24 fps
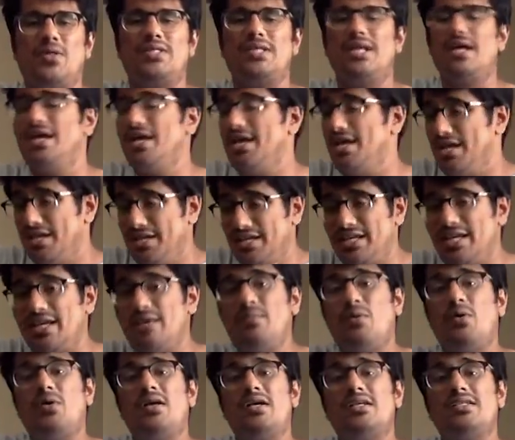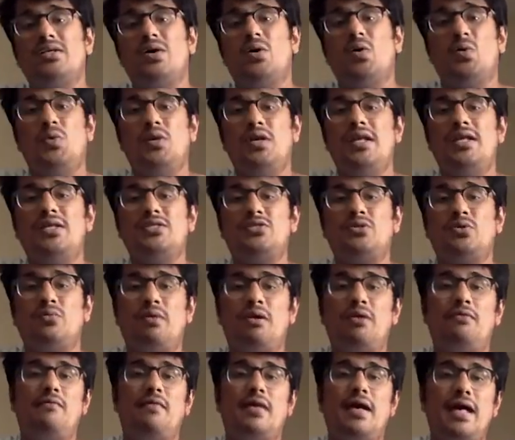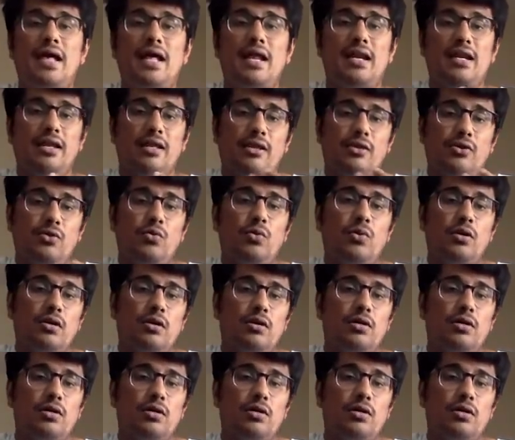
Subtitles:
99.9% they play on the keyboard, because